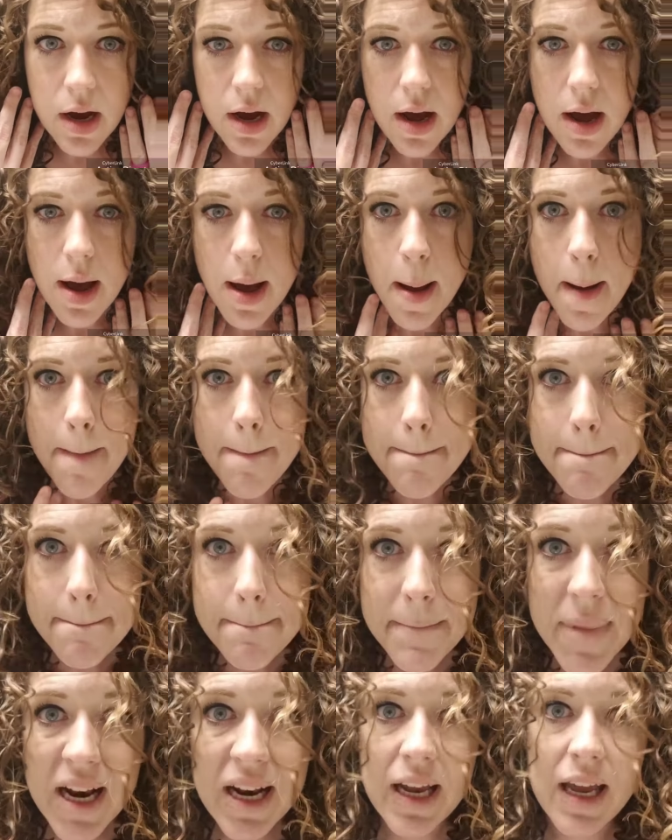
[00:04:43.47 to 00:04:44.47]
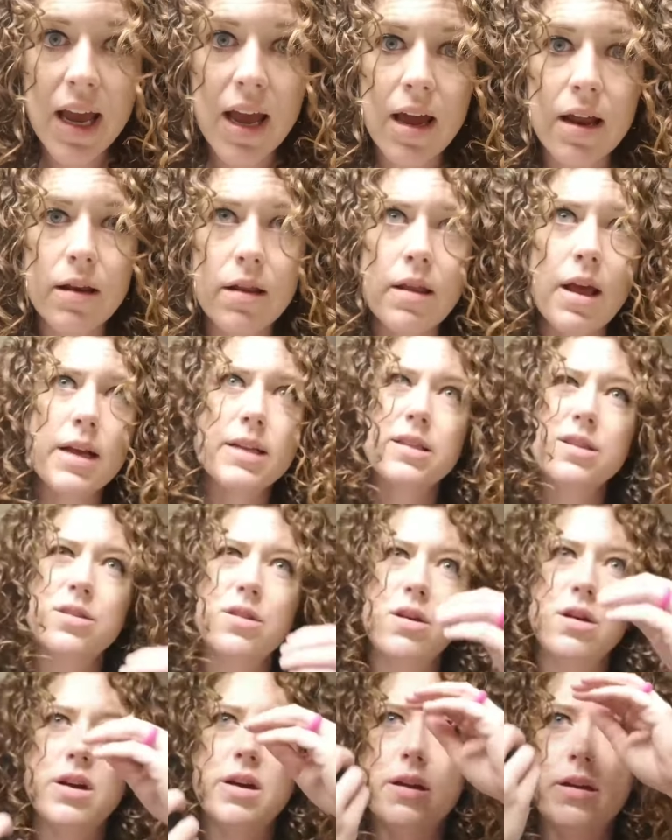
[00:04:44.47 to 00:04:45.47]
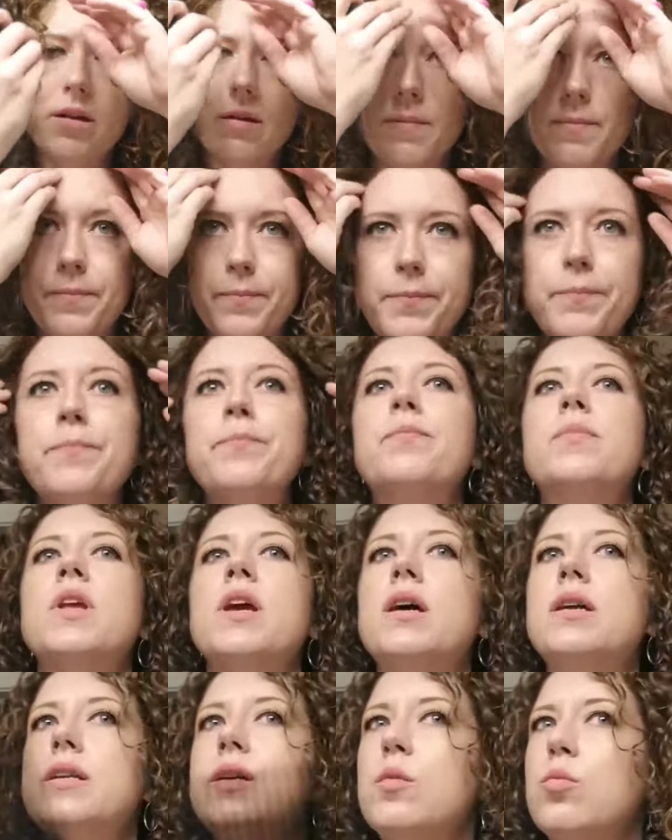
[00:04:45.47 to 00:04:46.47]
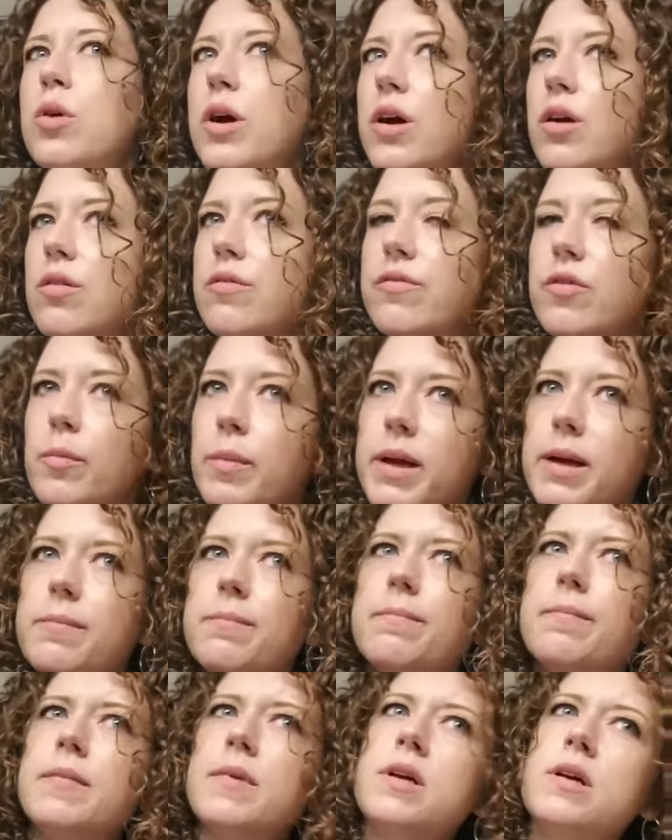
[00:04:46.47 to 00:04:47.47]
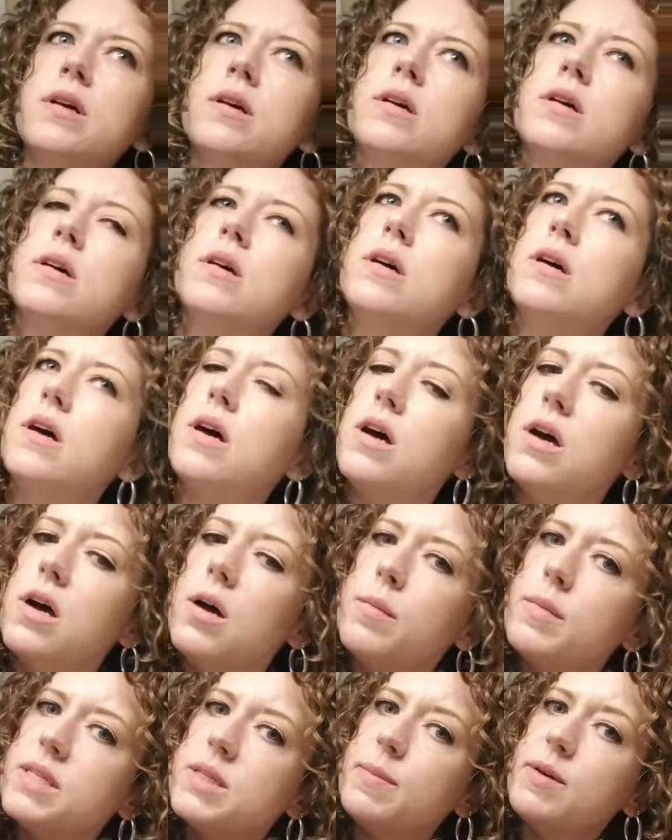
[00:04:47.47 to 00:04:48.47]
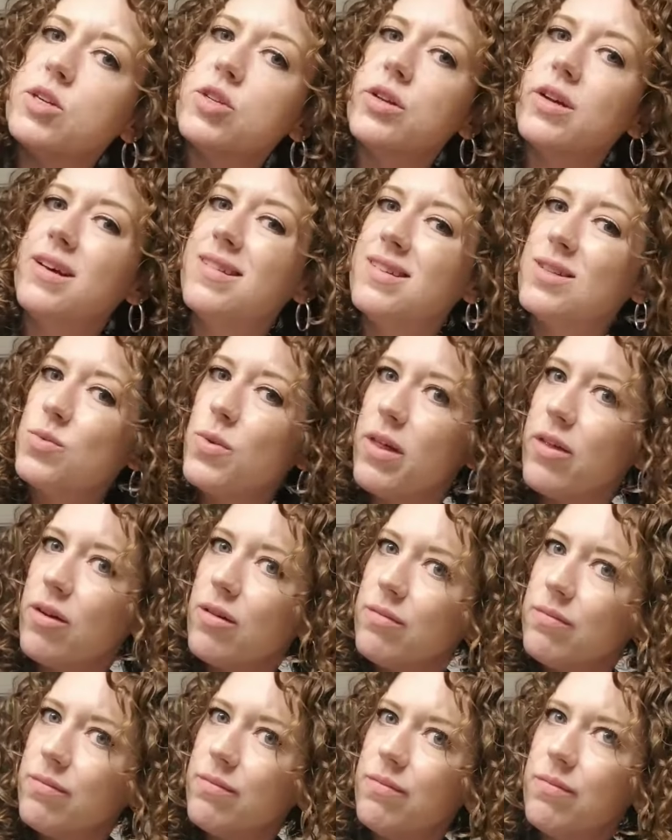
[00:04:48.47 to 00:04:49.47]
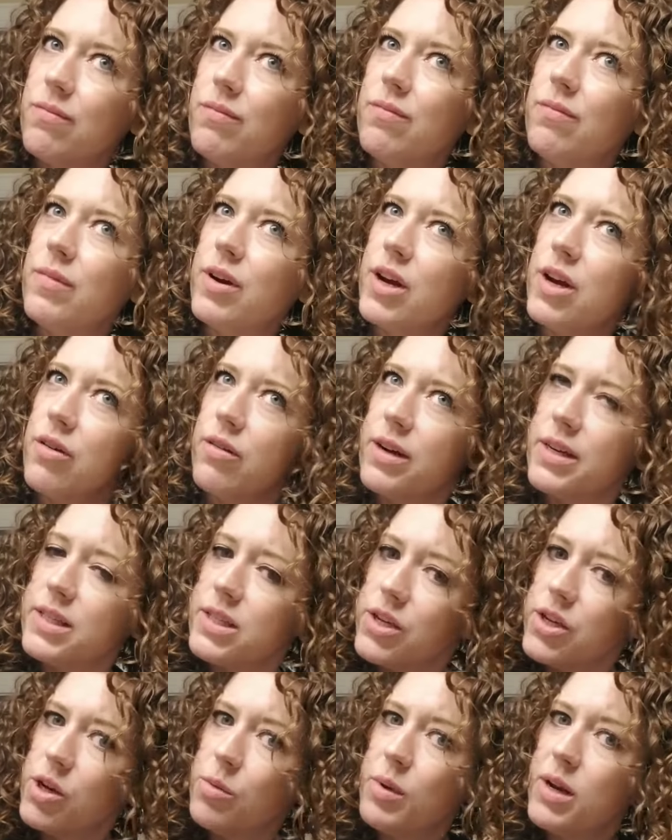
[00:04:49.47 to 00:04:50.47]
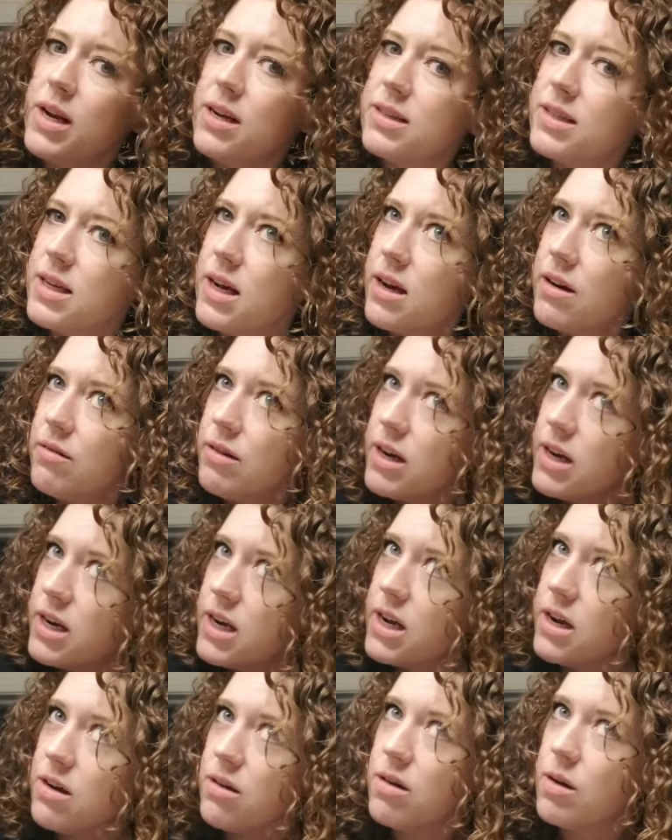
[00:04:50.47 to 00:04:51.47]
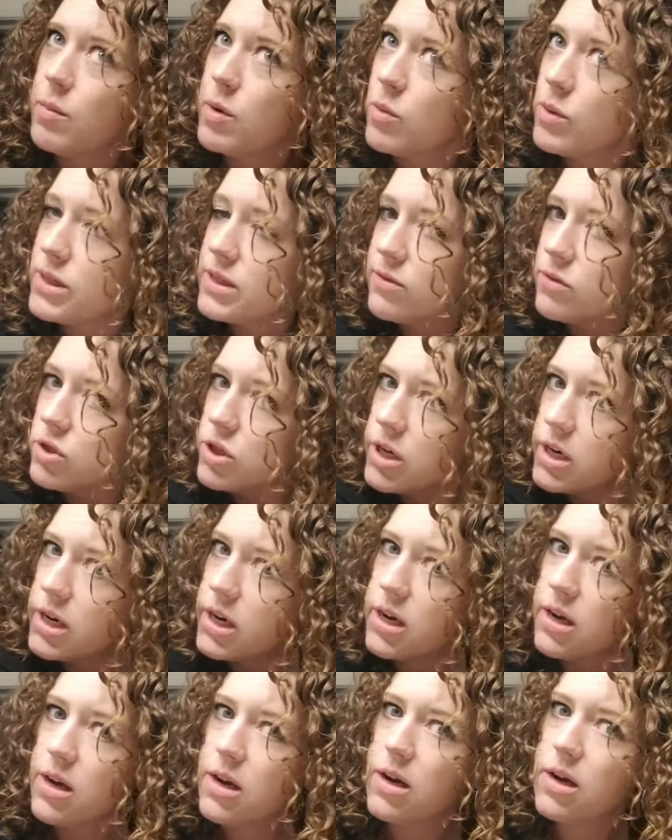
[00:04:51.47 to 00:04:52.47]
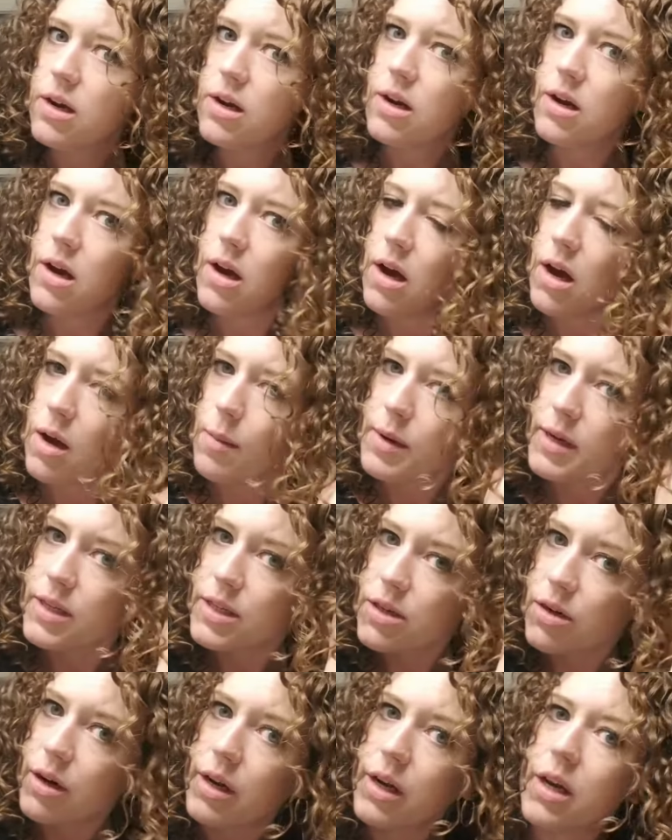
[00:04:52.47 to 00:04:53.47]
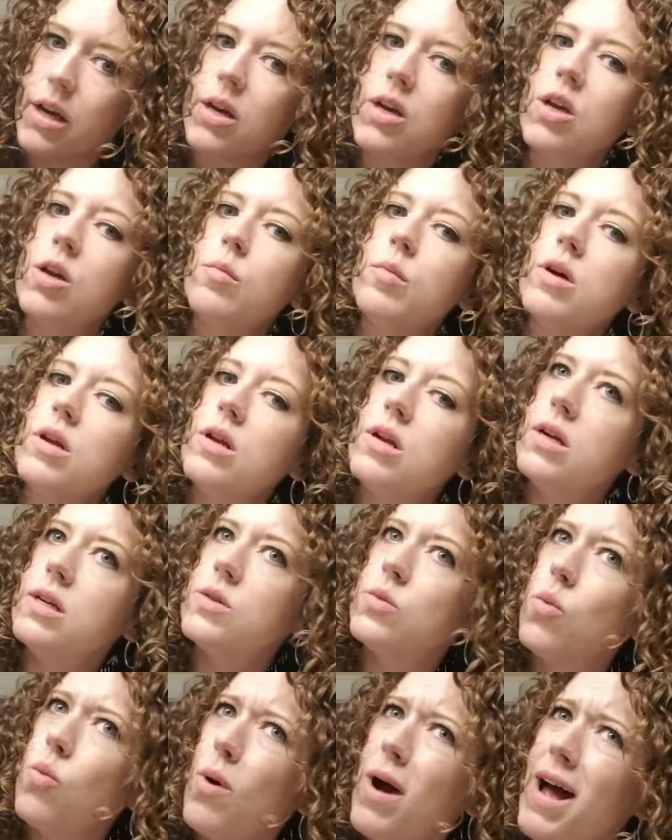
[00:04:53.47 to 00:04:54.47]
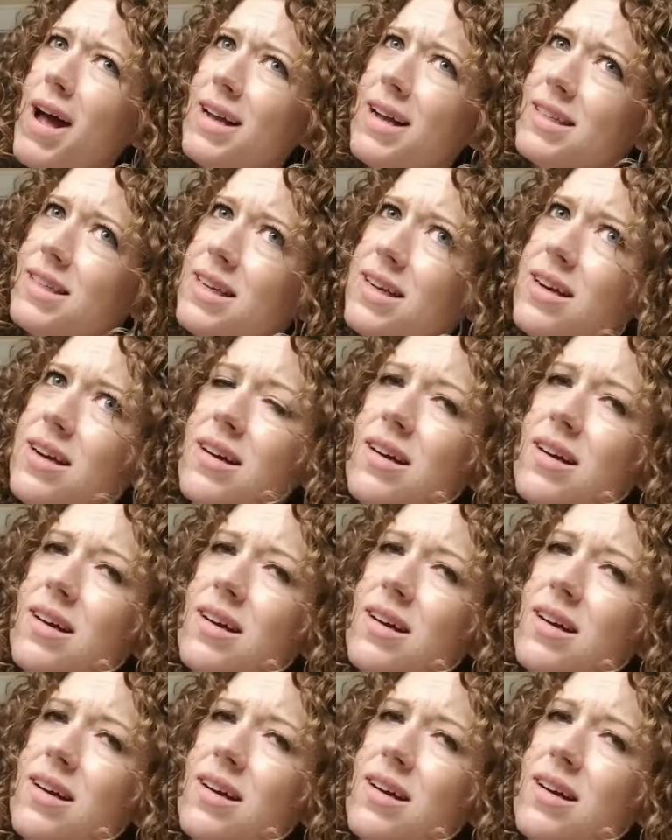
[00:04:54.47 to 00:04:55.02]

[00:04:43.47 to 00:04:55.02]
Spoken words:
But again, that's not a deal breaker for me, especially in this weather. It's humid outside right now. I'm in West Virginia. It's starting to get humid. It's wet.